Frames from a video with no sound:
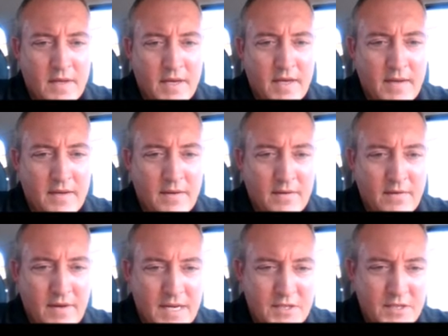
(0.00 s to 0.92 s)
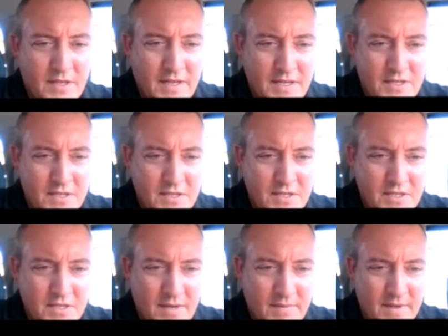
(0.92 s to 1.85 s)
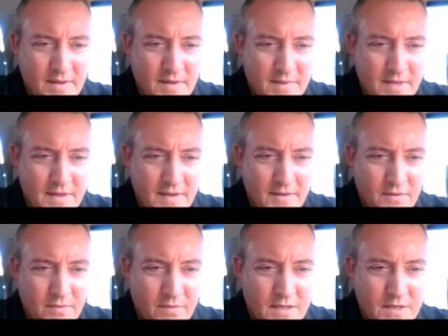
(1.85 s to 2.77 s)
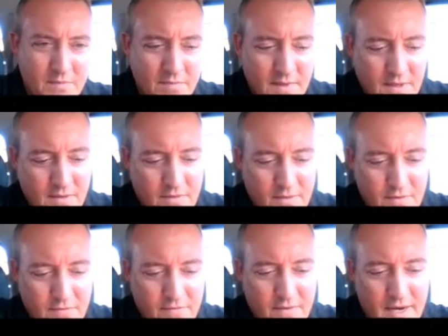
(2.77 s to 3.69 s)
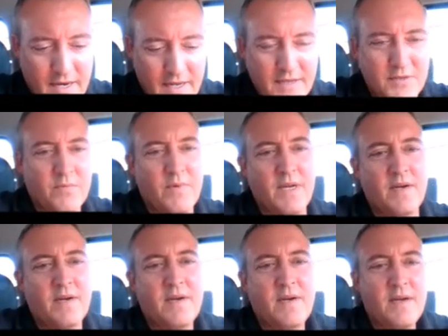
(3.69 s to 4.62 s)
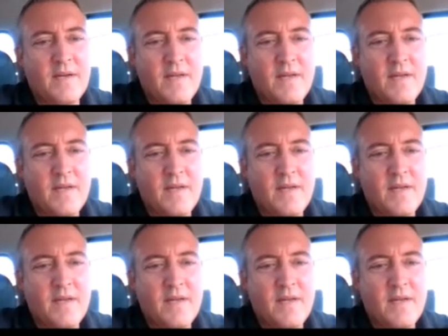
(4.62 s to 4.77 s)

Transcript: And congratulations, Jimmy, on being this week's Bitcoin Fridays winner.